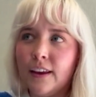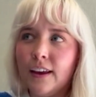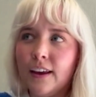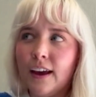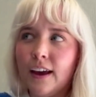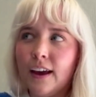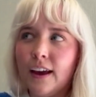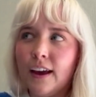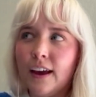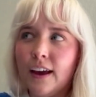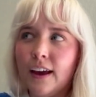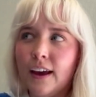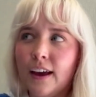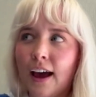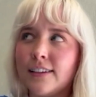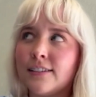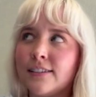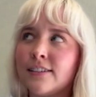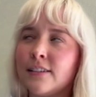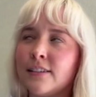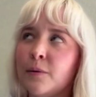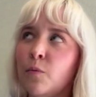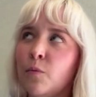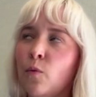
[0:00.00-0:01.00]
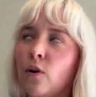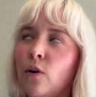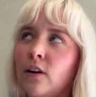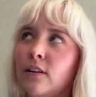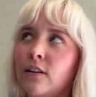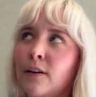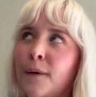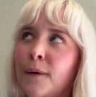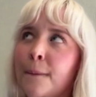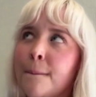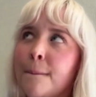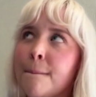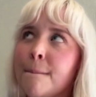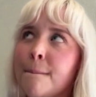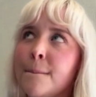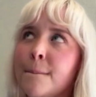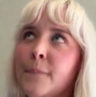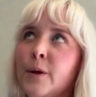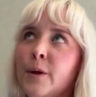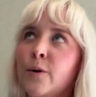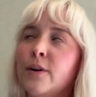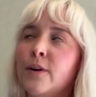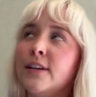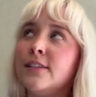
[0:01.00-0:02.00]
as someone who
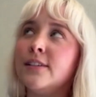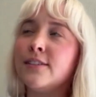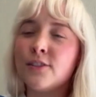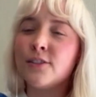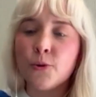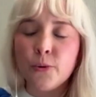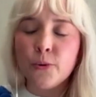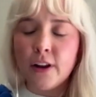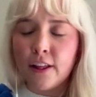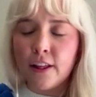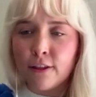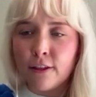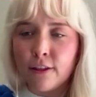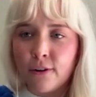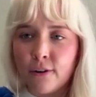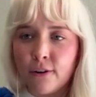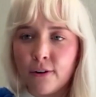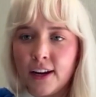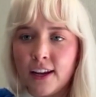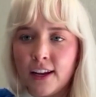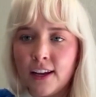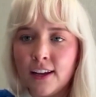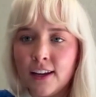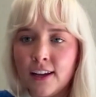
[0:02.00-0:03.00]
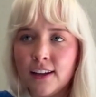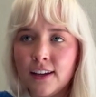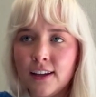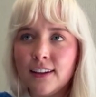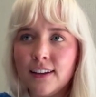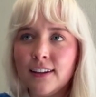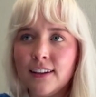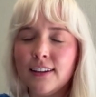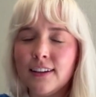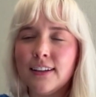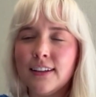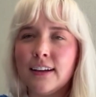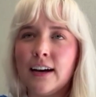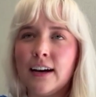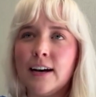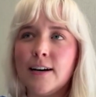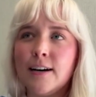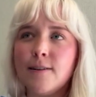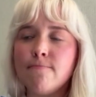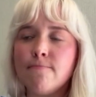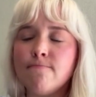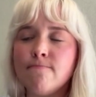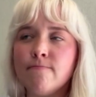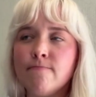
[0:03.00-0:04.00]
is 23,
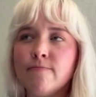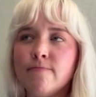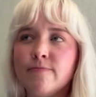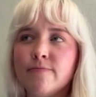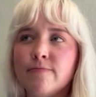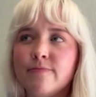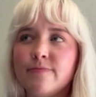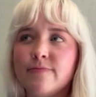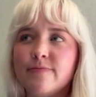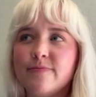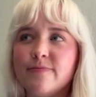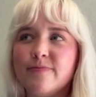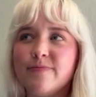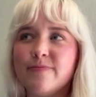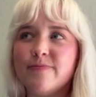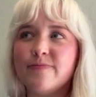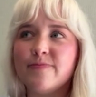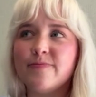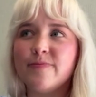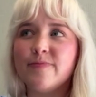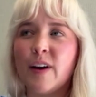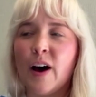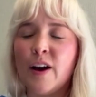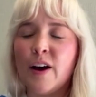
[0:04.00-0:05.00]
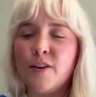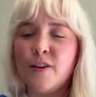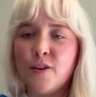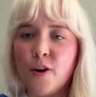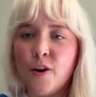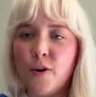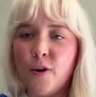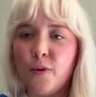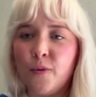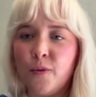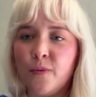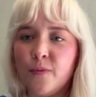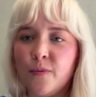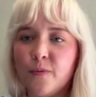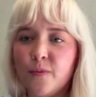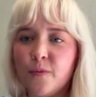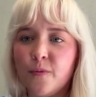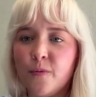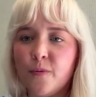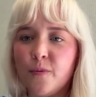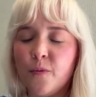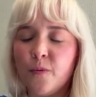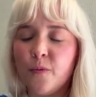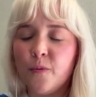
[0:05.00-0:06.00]
um, I know
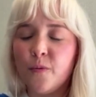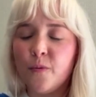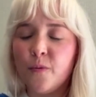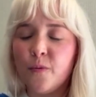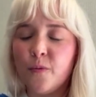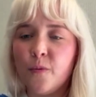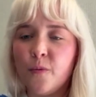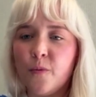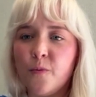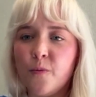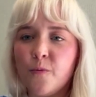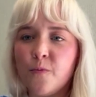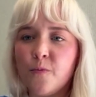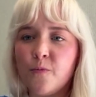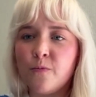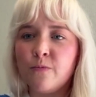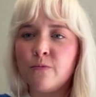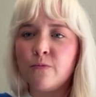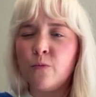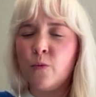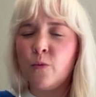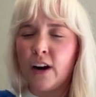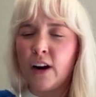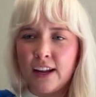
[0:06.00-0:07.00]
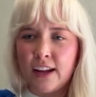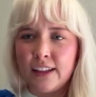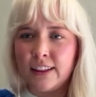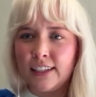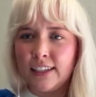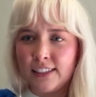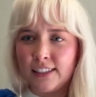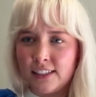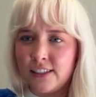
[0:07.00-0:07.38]
when I listen to